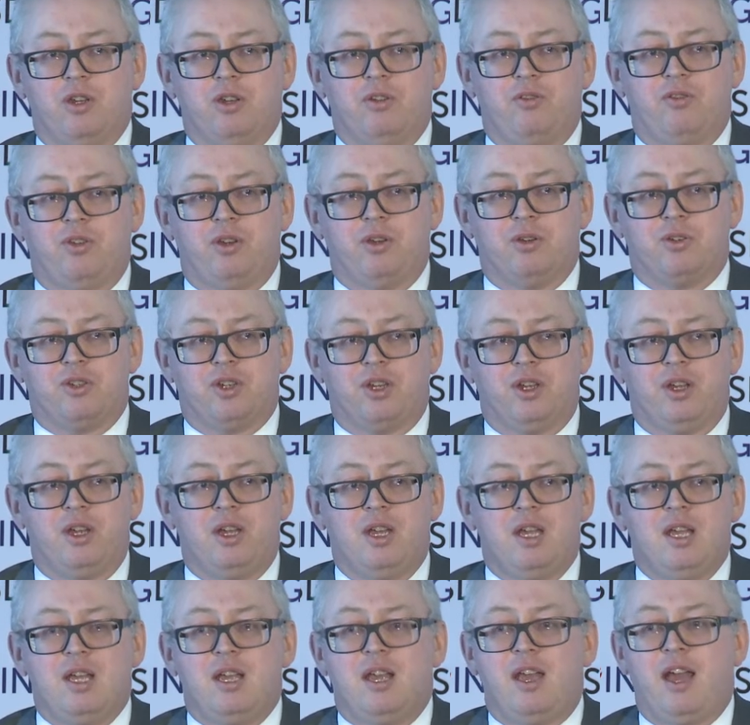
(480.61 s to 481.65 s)
in the future.
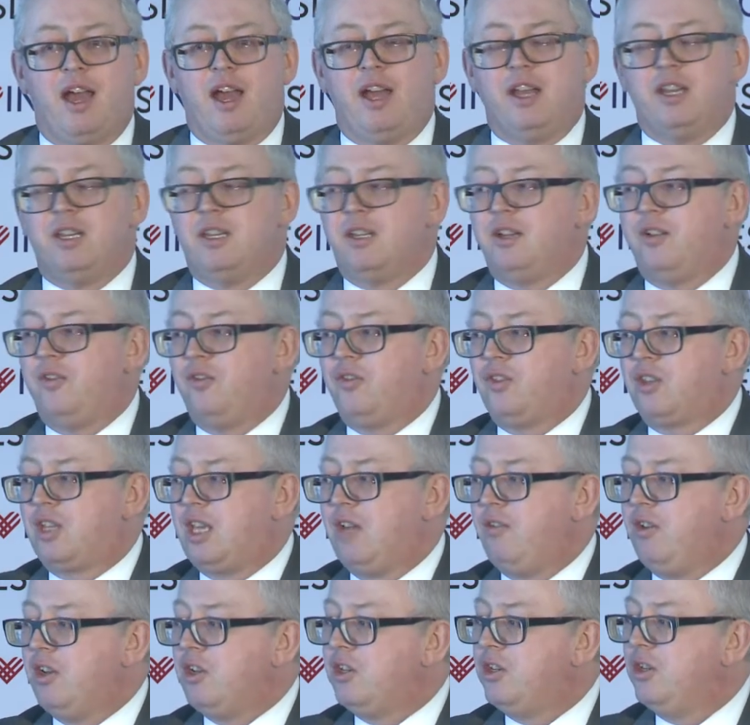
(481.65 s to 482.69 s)
And
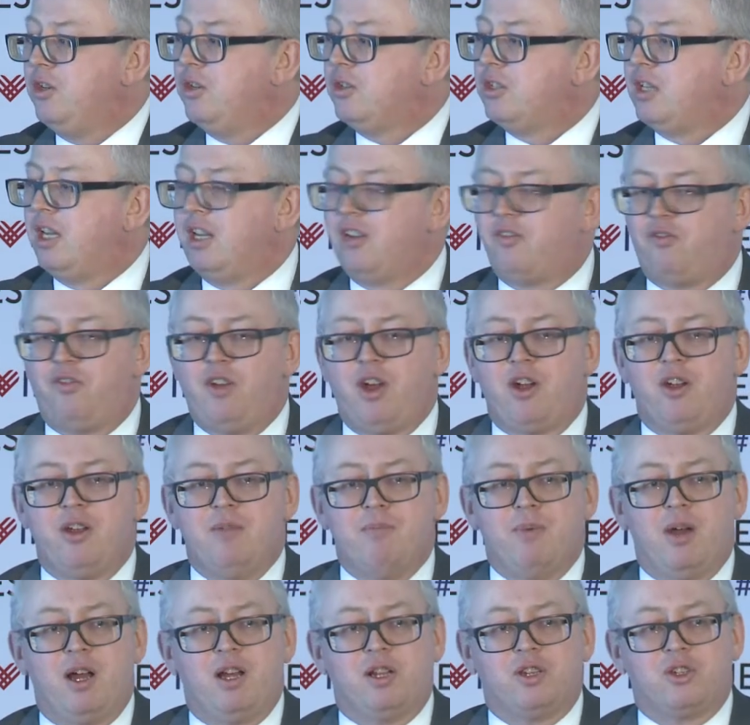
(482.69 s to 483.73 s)
Giving Tuesday is very
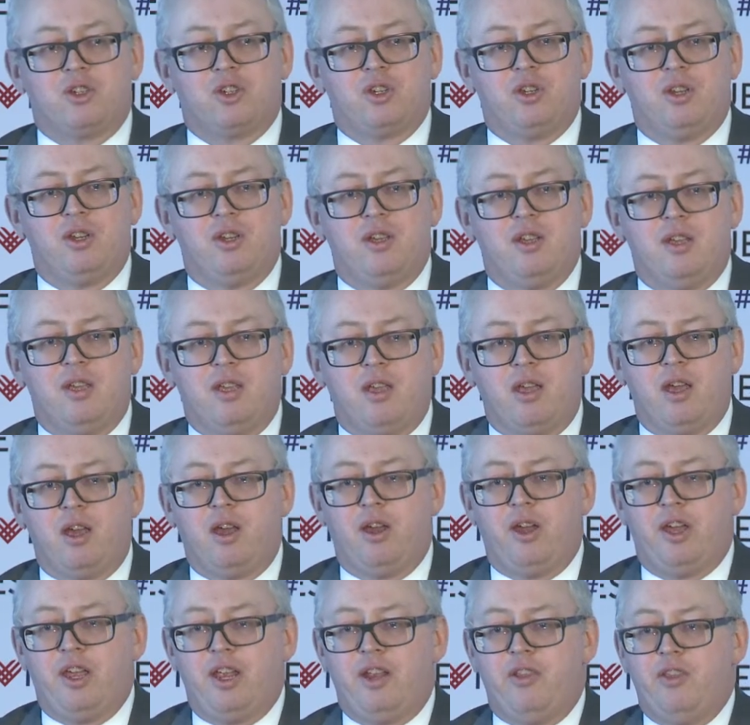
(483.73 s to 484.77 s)
much
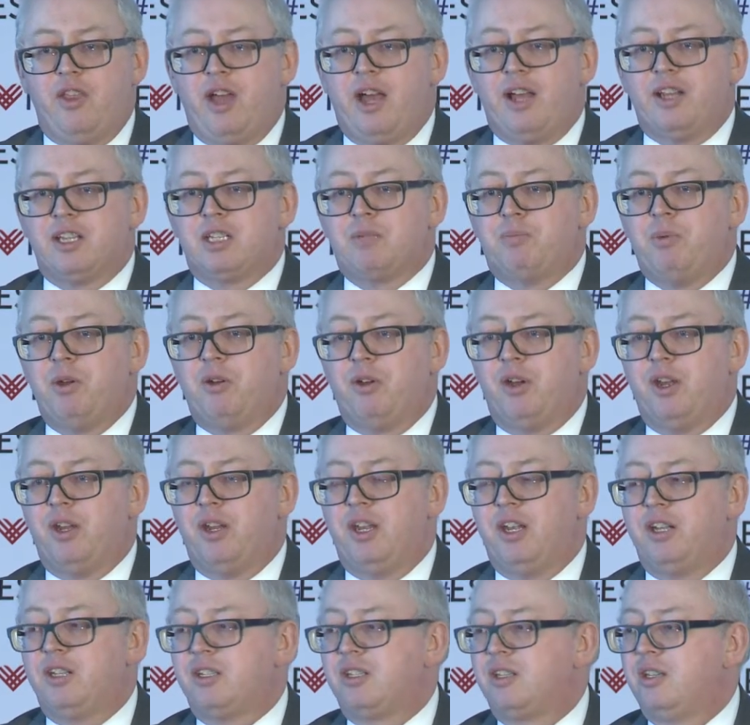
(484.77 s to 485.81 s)
in that spirit.
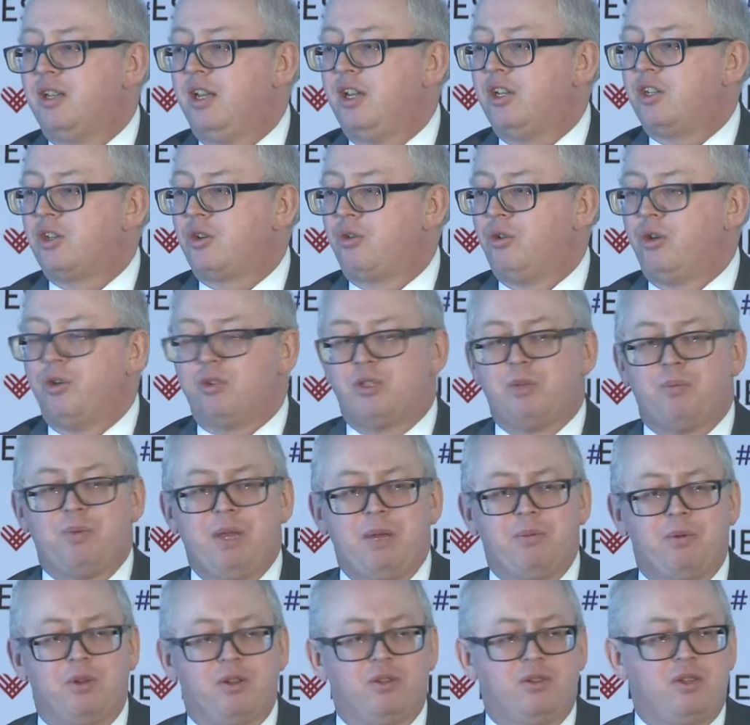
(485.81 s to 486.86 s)
It's groups of
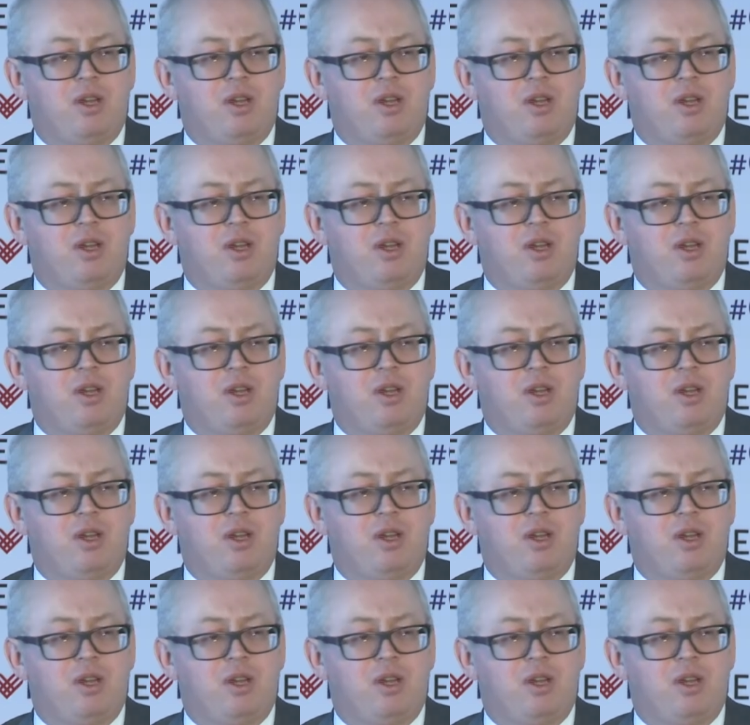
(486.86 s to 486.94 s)
people who